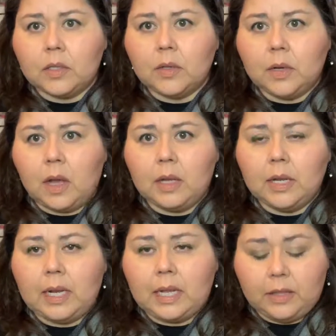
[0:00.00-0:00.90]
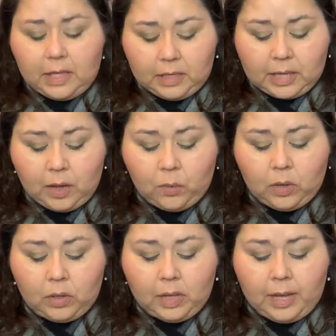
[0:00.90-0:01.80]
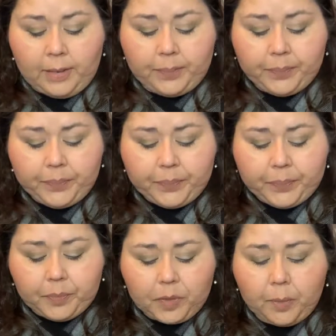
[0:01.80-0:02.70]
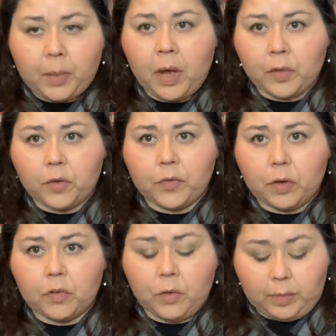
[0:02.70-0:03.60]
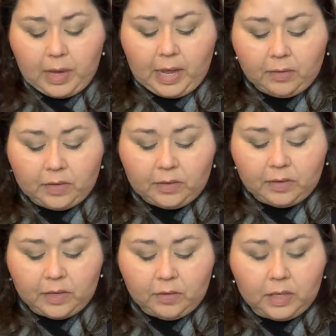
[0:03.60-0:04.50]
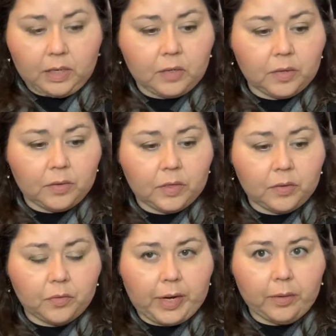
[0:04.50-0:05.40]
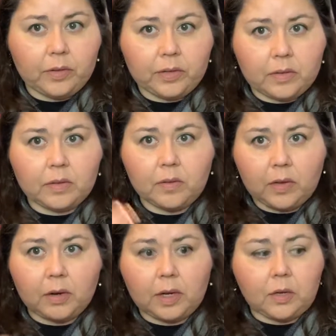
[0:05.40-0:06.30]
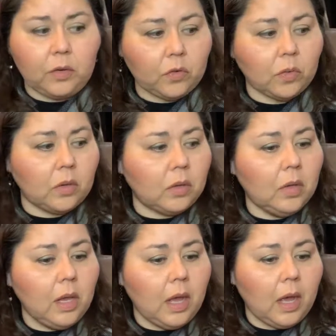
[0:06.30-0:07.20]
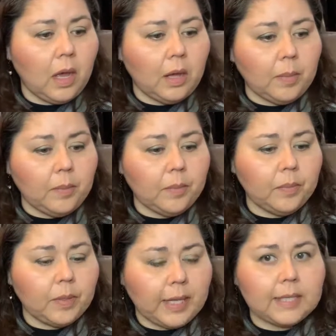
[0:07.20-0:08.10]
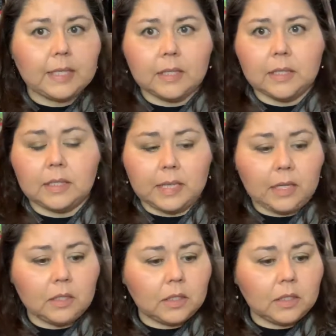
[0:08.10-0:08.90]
So not anything that will um, bother folks who might have sensitivity to, to fragrances. It's a very neutral, um, pleasant scent.